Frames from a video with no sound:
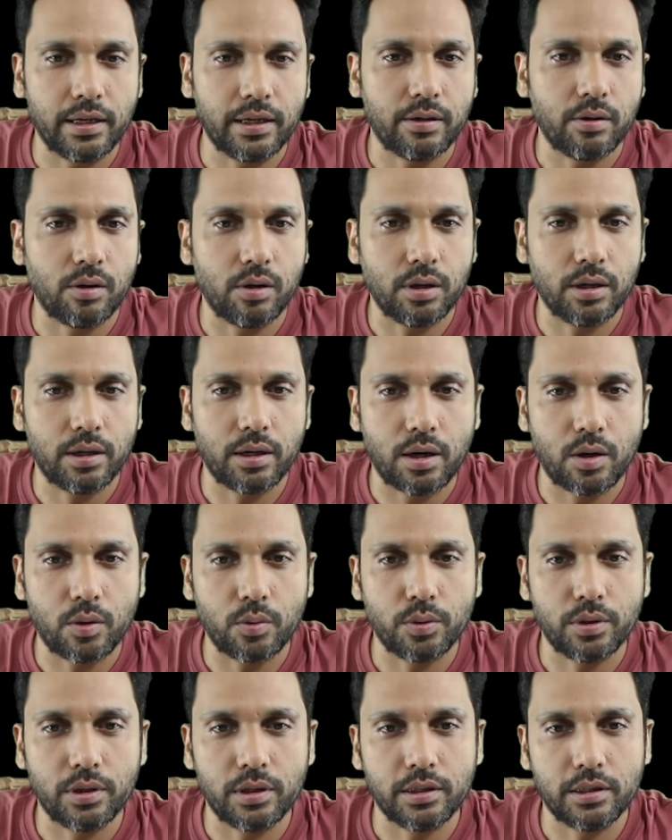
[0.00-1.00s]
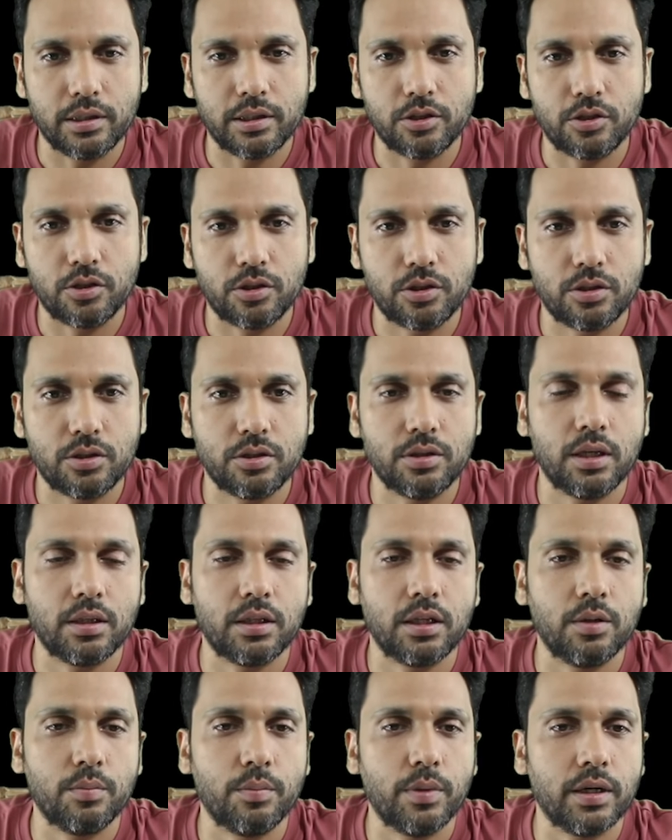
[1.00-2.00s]
it all around is
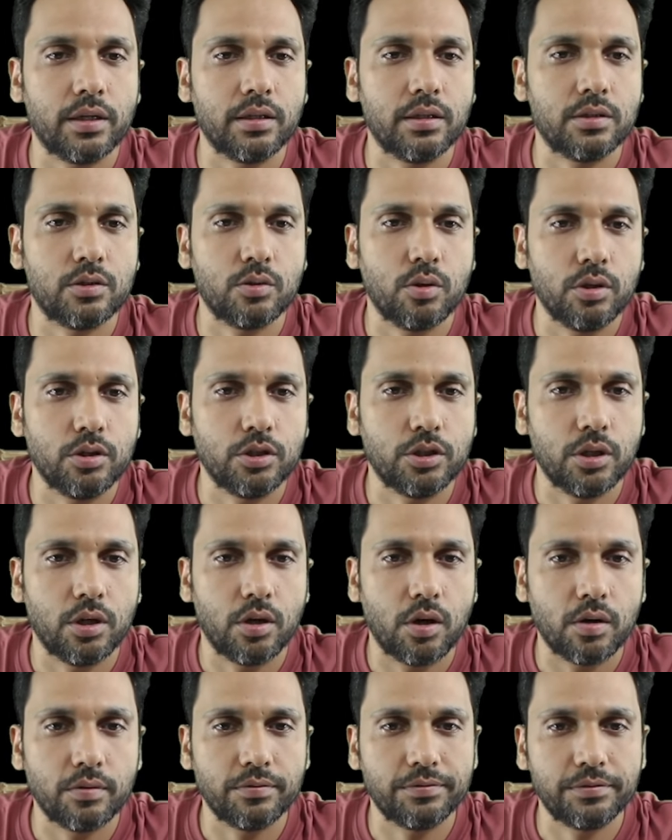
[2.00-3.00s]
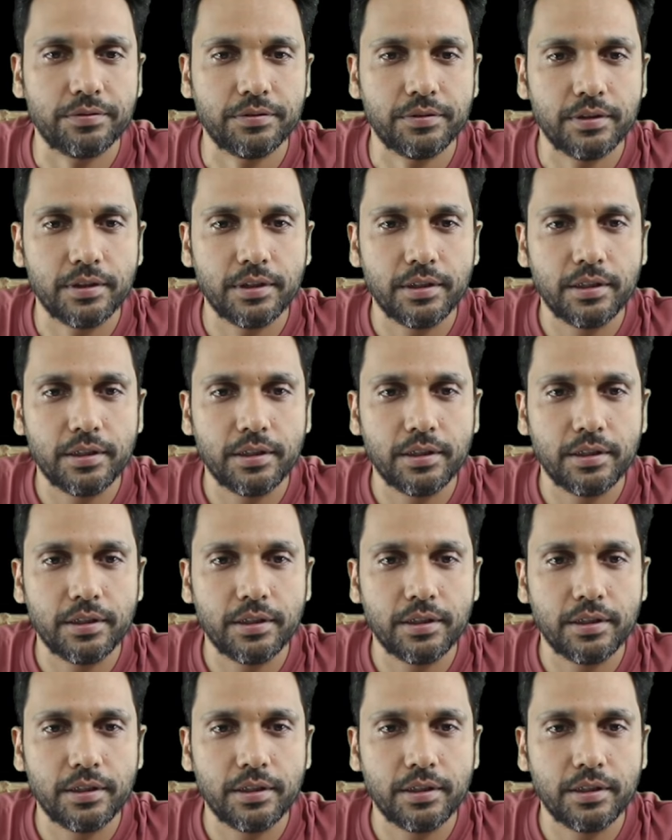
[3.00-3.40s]
nothing but the solution of